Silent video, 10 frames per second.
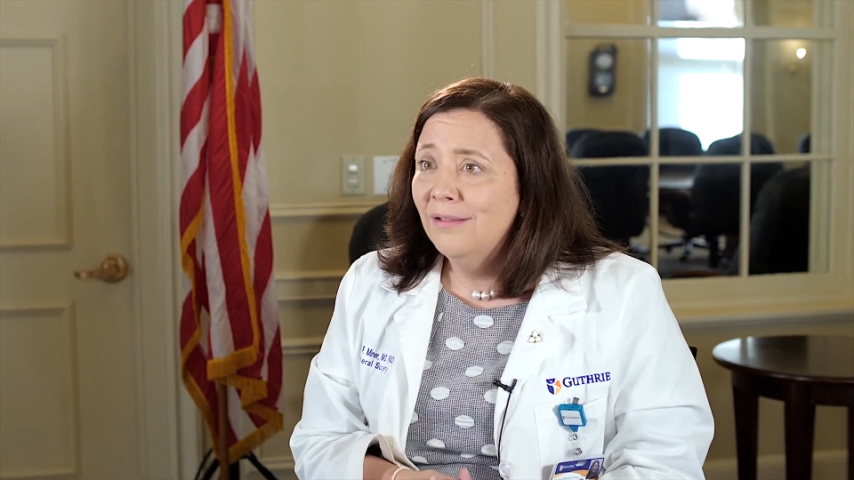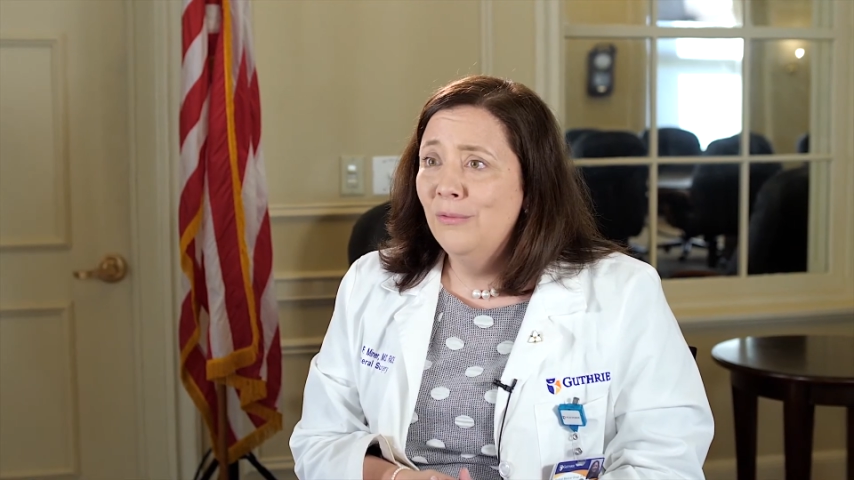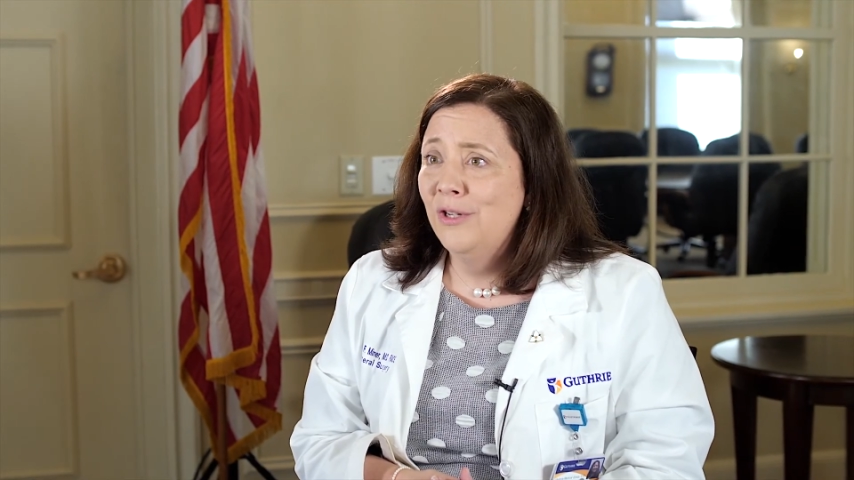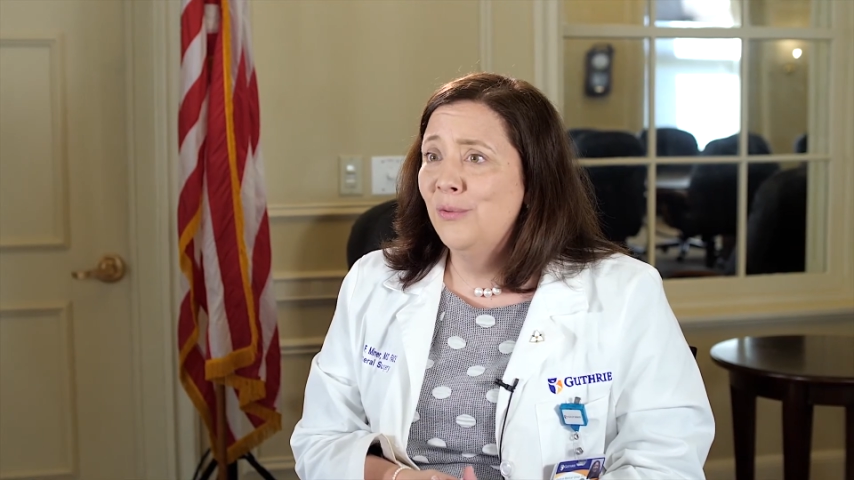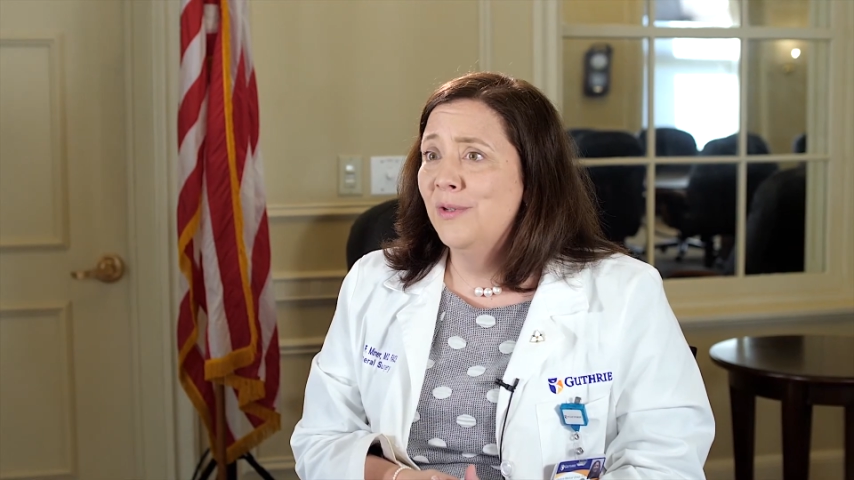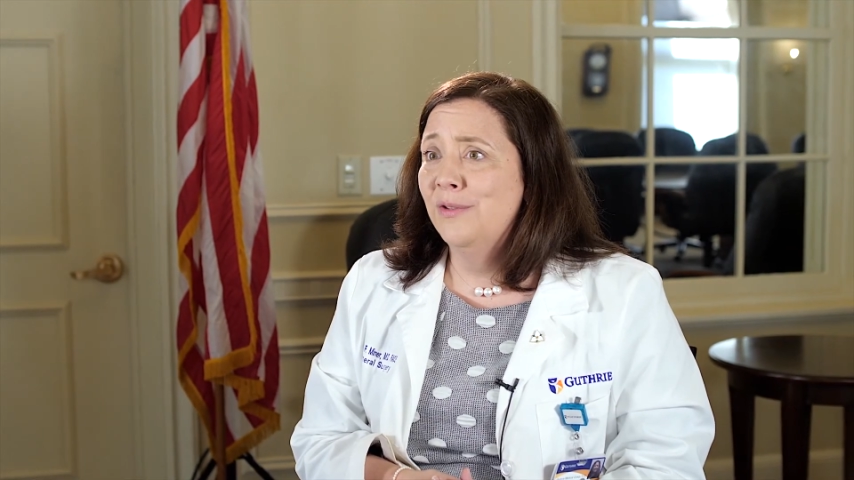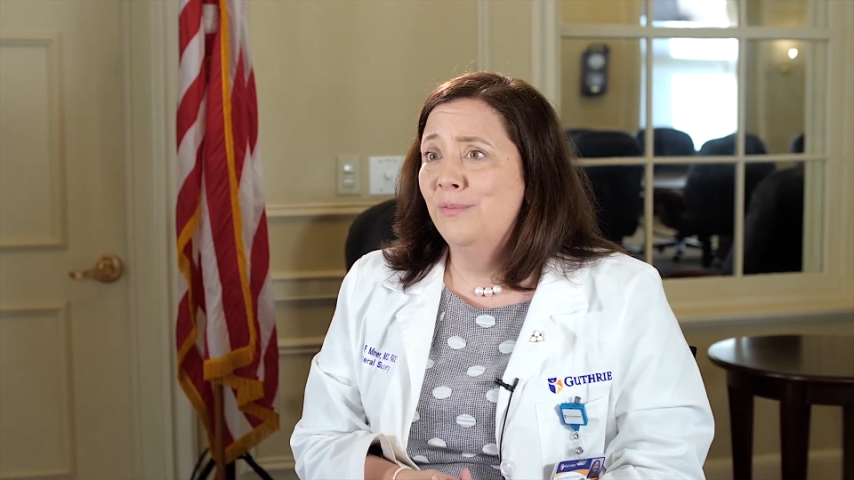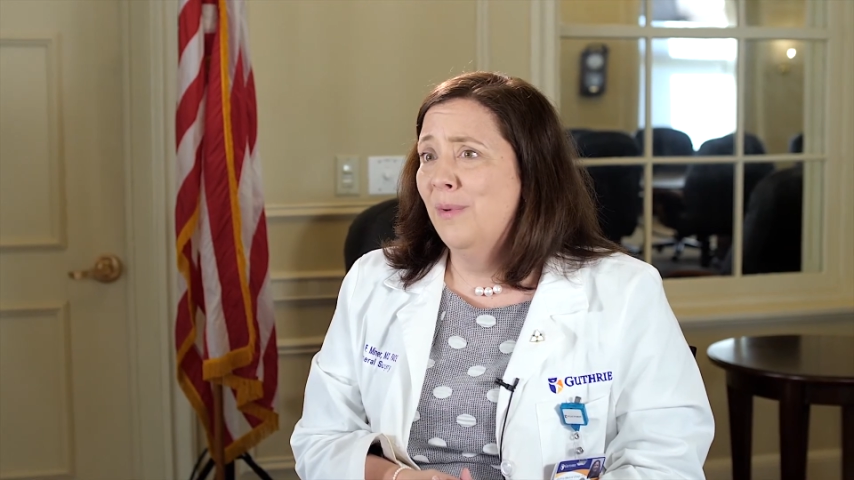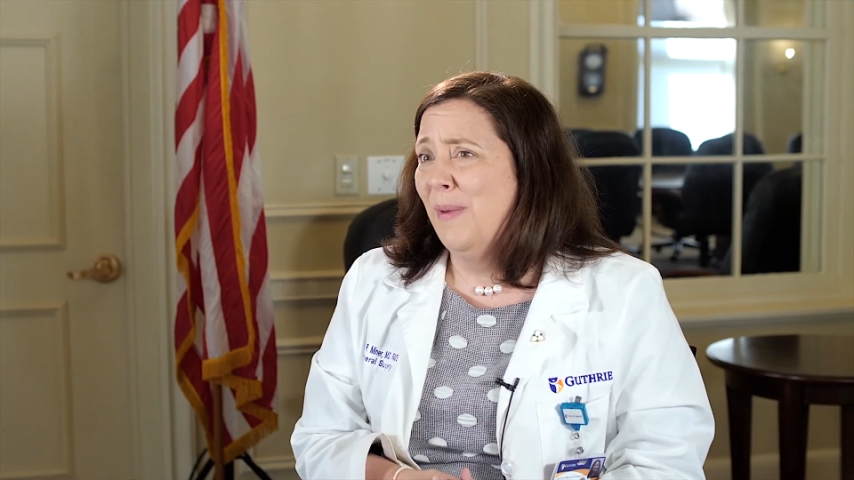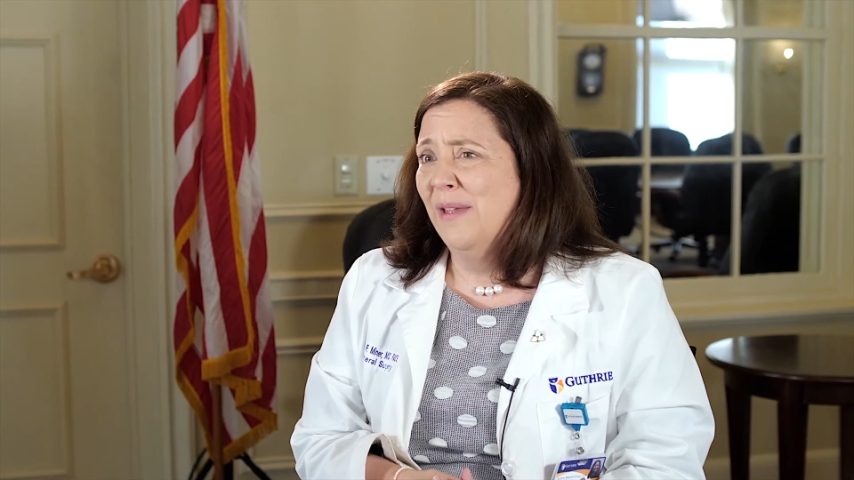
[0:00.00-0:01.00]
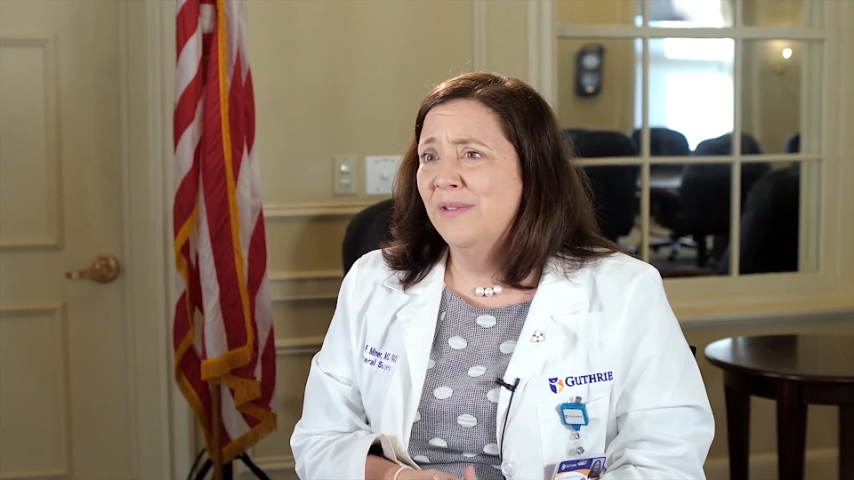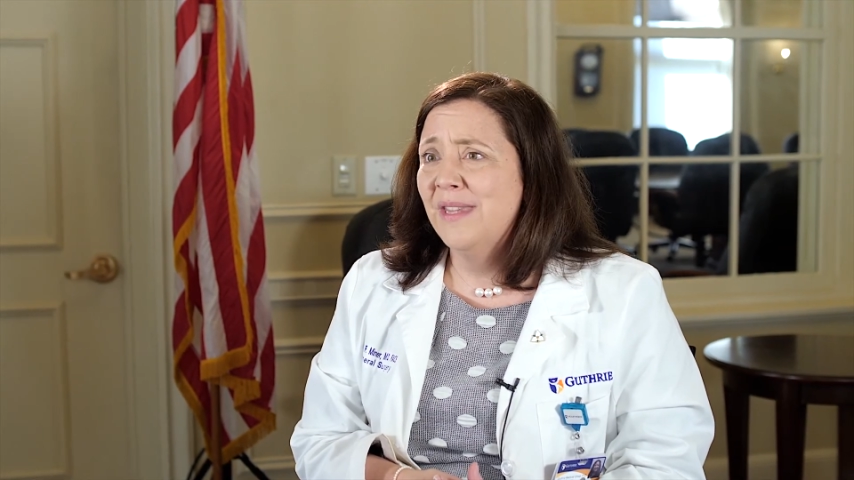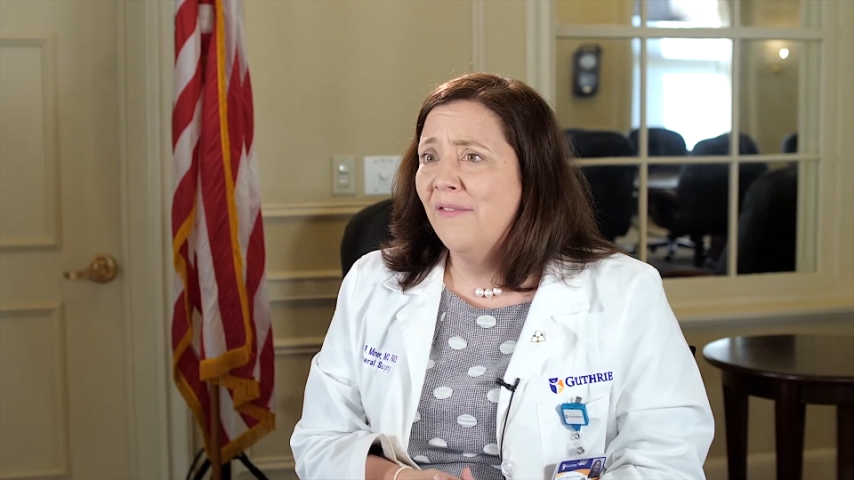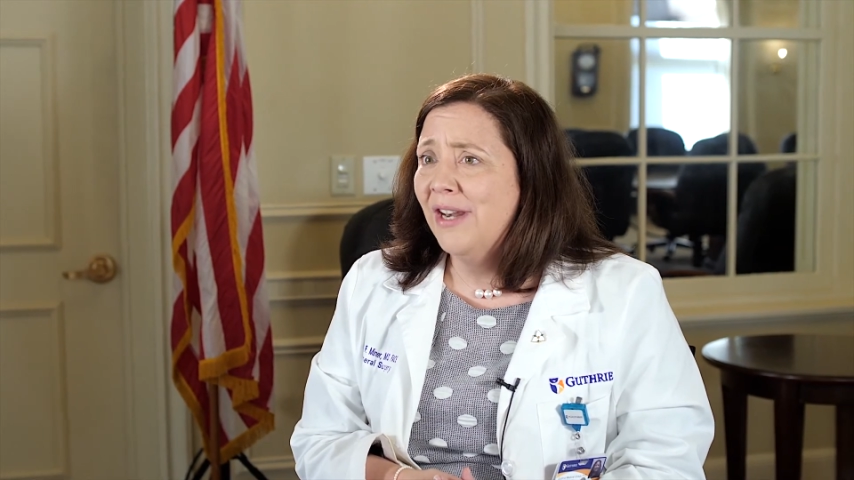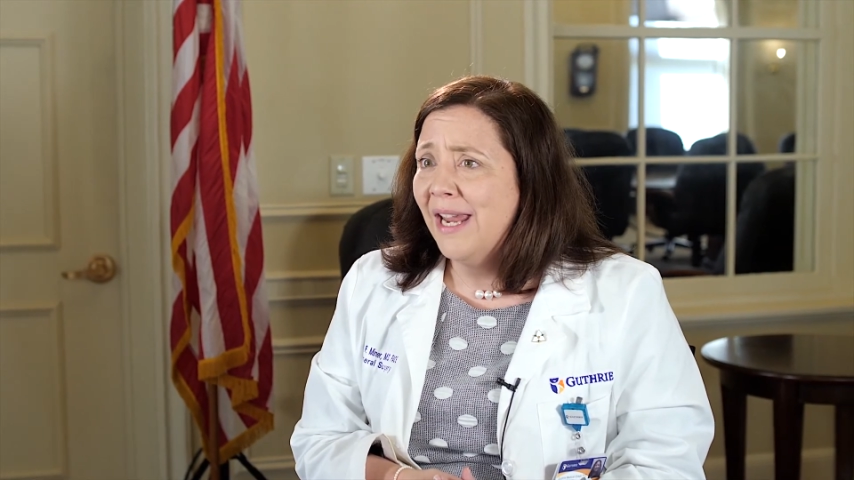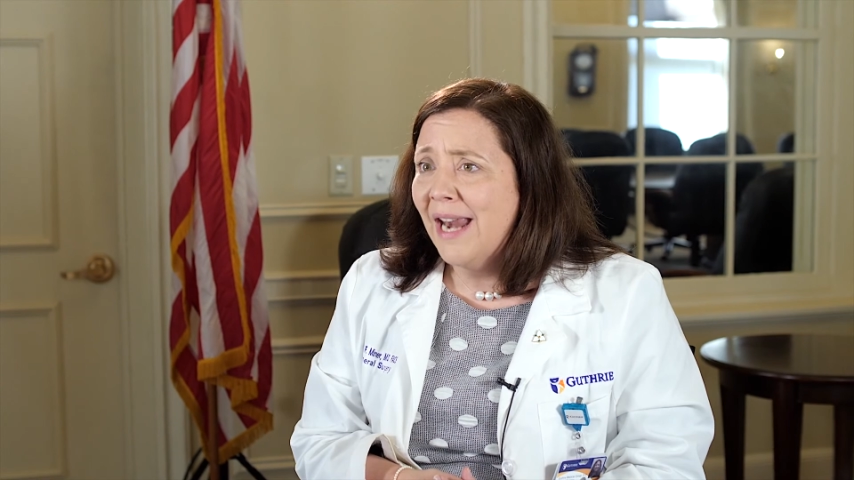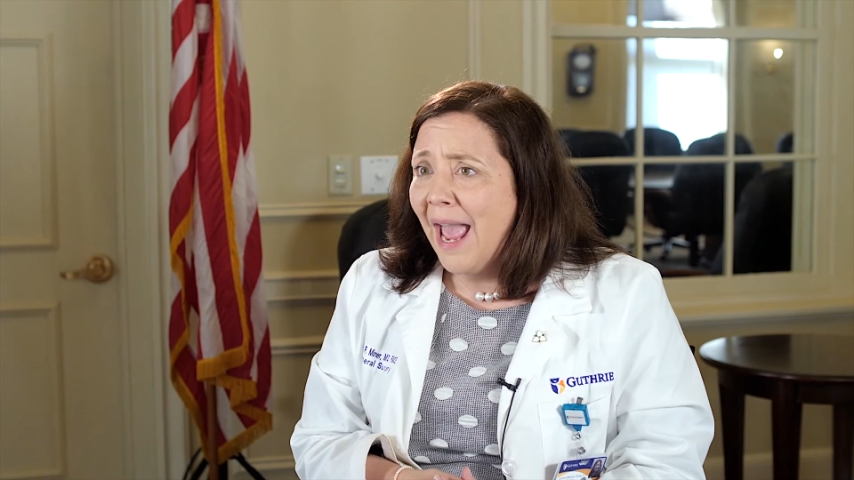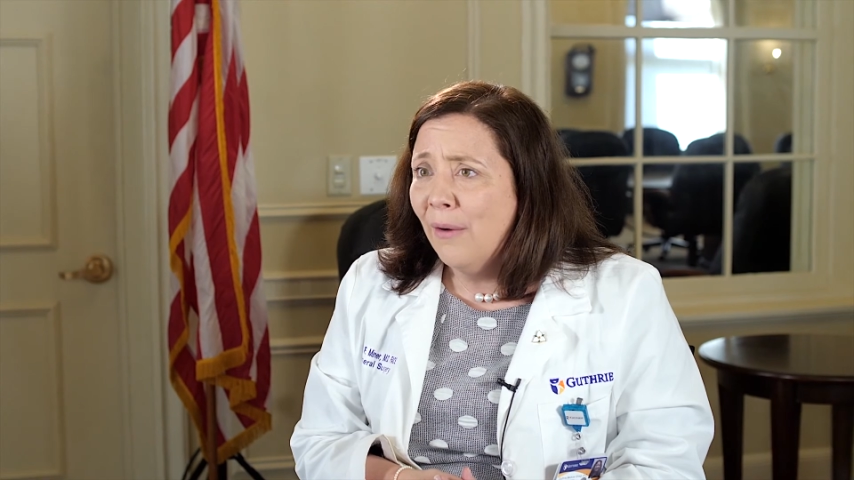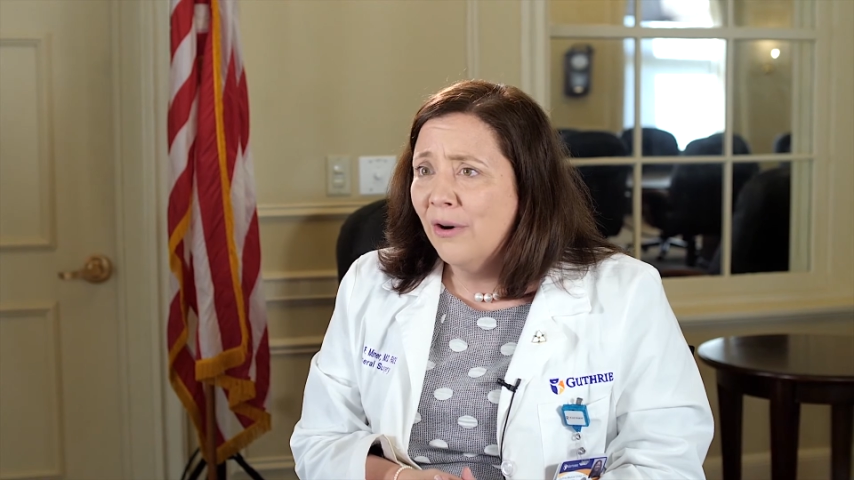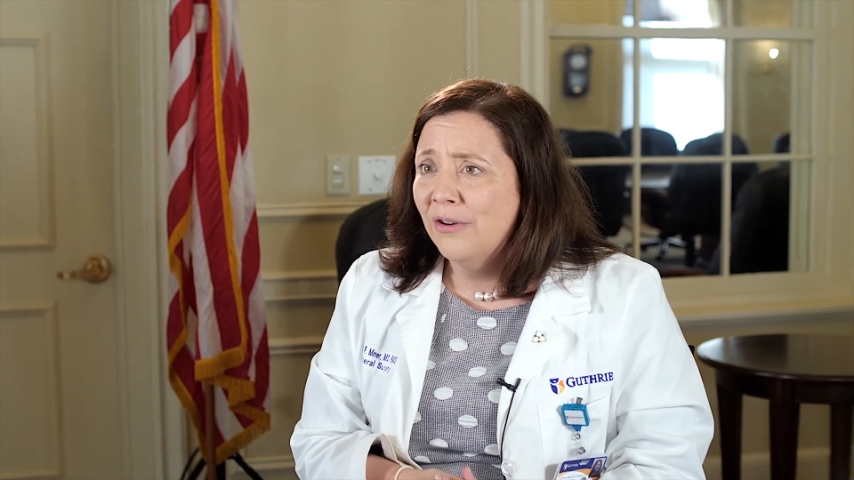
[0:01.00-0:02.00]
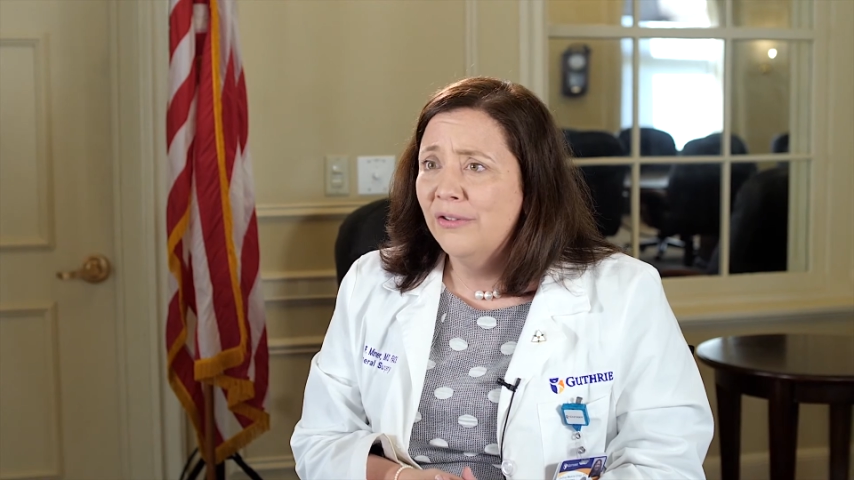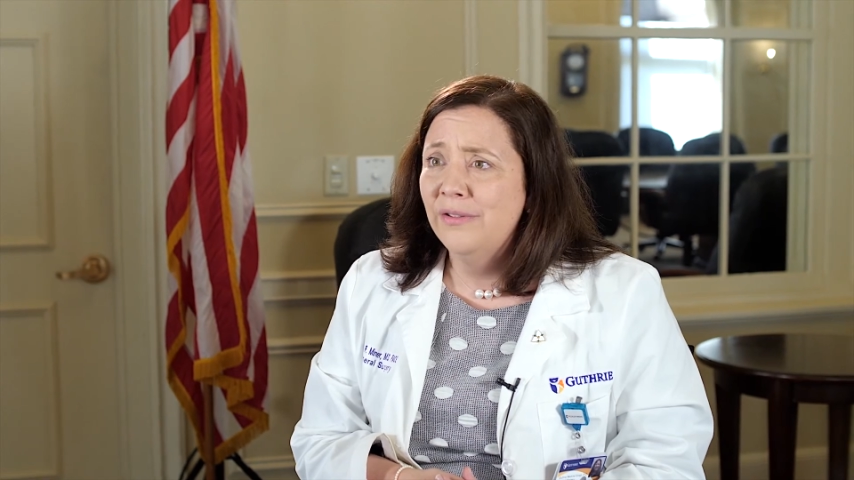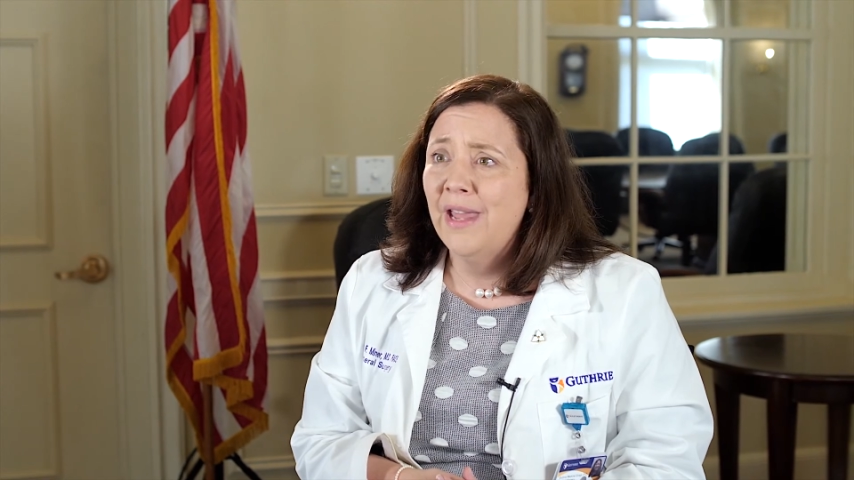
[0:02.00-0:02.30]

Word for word: which was about seven, eight hours,